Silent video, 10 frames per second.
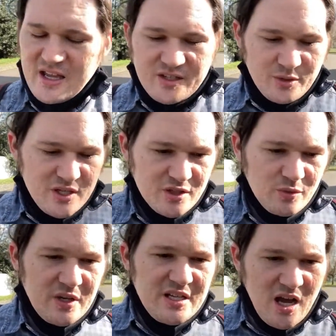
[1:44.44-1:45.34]
So these
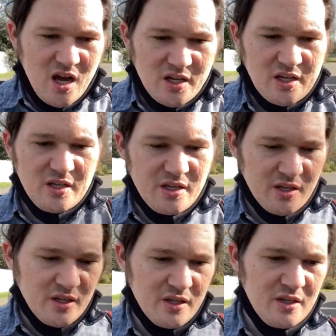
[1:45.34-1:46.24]
three young
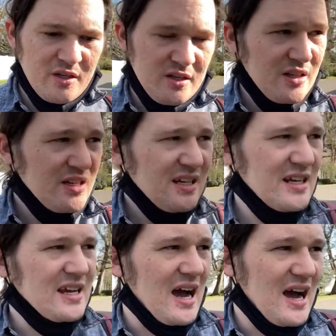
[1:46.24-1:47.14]

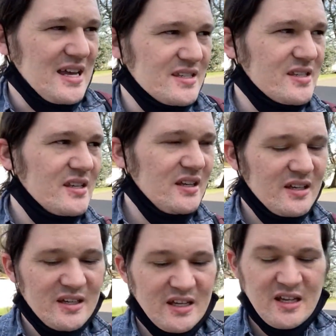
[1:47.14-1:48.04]
guys
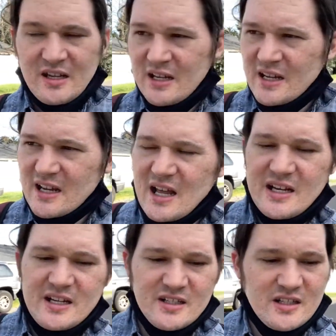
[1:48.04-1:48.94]
got
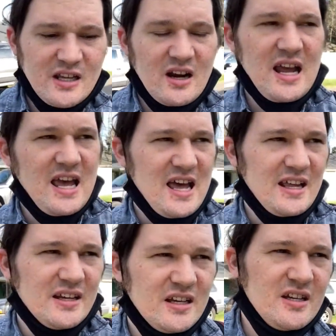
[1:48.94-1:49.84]
it into their
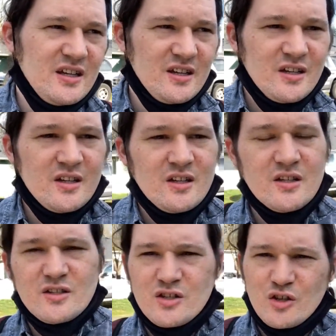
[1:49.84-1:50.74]
head
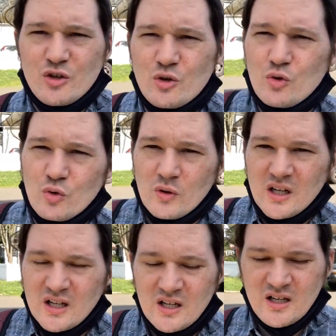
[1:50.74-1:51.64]
to
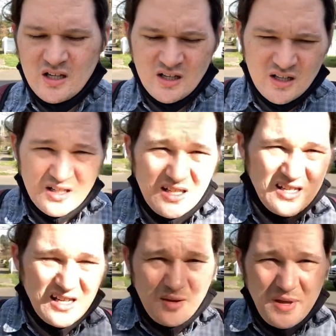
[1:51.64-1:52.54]

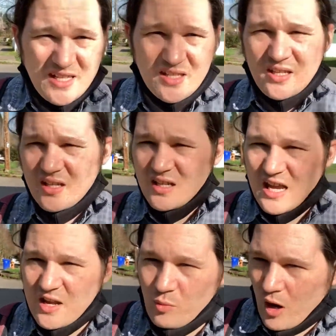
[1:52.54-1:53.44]
commit
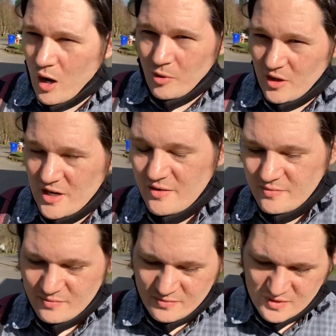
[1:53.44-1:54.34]
a robbery,
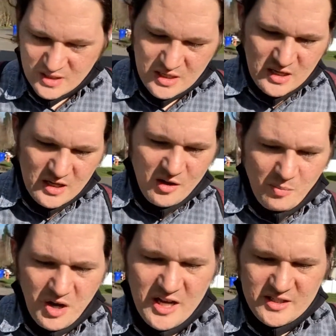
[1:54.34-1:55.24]

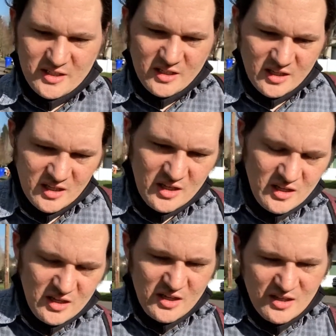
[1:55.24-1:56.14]
but
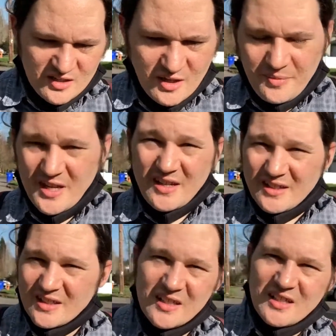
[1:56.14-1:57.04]

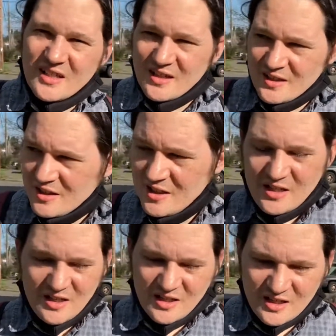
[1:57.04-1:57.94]
something
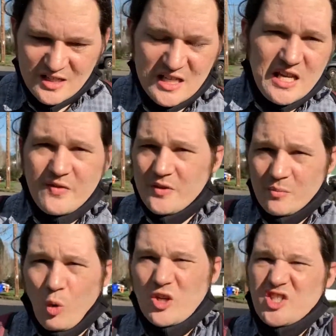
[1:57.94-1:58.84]
even
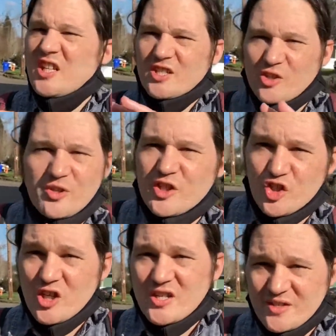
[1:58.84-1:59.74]
more sinister
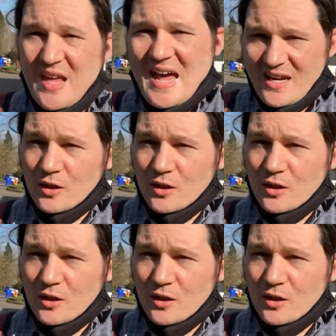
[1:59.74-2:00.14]
than just that